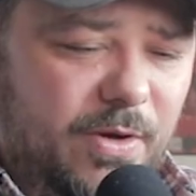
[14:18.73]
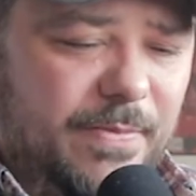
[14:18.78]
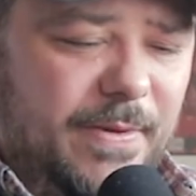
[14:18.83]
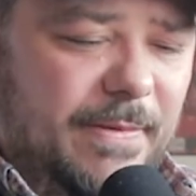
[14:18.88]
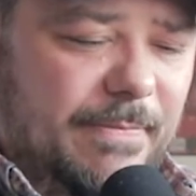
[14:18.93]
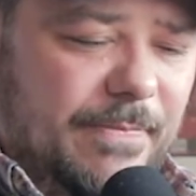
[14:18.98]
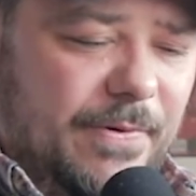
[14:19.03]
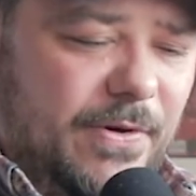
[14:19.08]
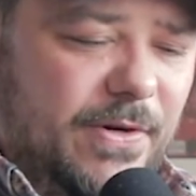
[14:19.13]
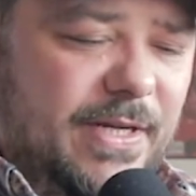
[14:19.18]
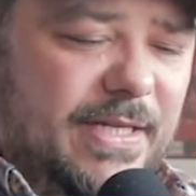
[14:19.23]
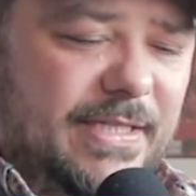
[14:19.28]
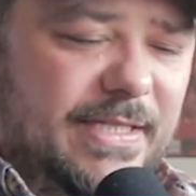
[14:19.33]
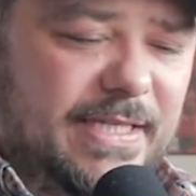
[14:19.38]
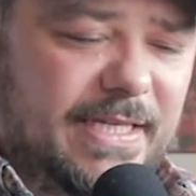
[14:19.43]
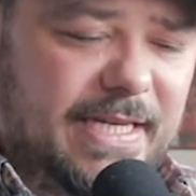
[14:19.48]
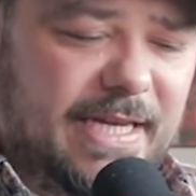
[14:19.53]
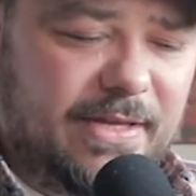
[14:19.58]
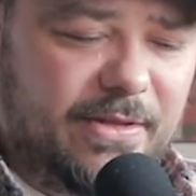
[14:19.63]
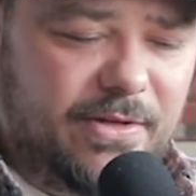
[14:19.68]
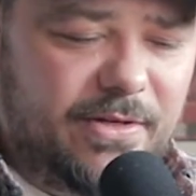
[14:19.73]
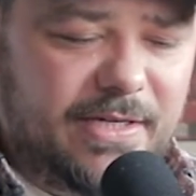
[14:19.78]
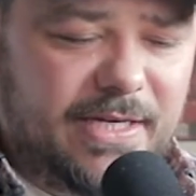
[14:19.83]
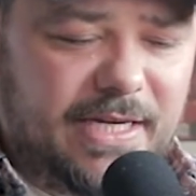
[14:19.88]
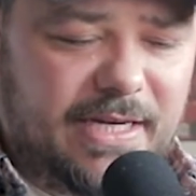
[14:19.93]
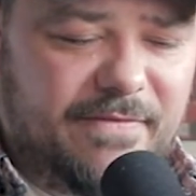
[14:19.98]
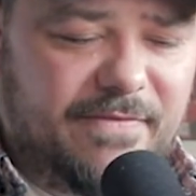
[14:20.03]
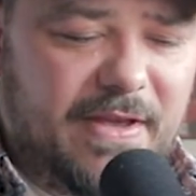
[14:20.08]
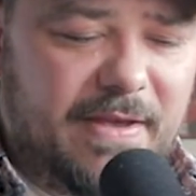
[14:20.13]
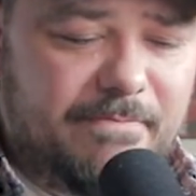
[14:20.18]
will be putting together
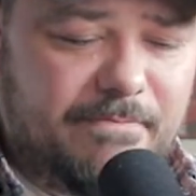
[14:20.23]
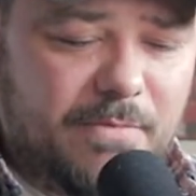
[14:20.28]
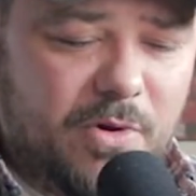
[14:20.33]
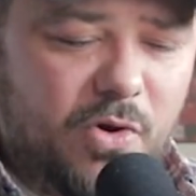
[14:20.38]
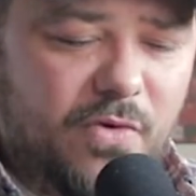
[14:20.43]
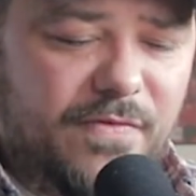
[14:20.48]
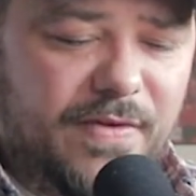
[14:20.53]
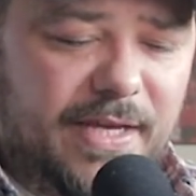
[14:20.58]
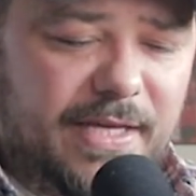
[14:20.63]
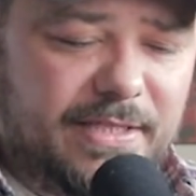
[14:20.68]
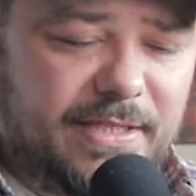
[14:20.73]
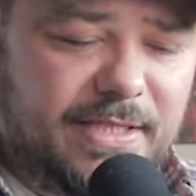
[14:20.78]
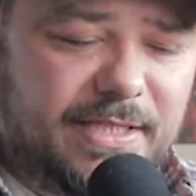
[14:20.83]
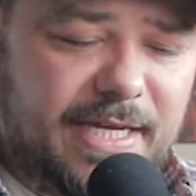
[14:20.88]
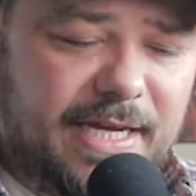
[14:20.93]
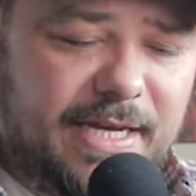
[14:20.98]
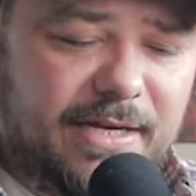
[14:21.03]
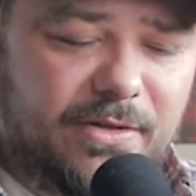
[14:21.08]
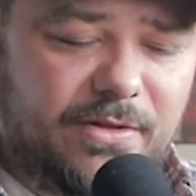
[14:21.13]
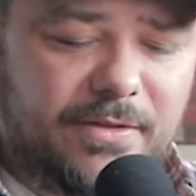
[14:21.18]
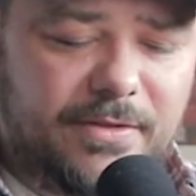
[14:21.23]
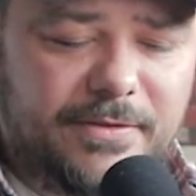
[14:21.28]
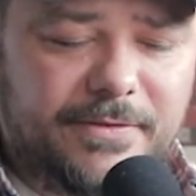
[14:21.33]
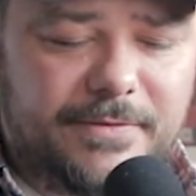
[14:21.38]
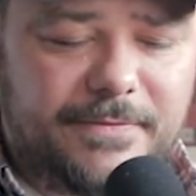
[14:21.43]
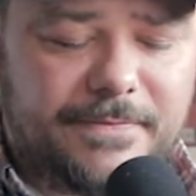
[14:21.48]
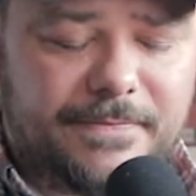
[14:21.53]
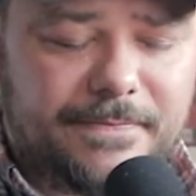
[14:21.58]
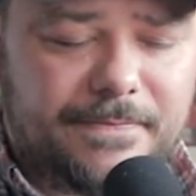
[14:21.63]
kind of a movie sale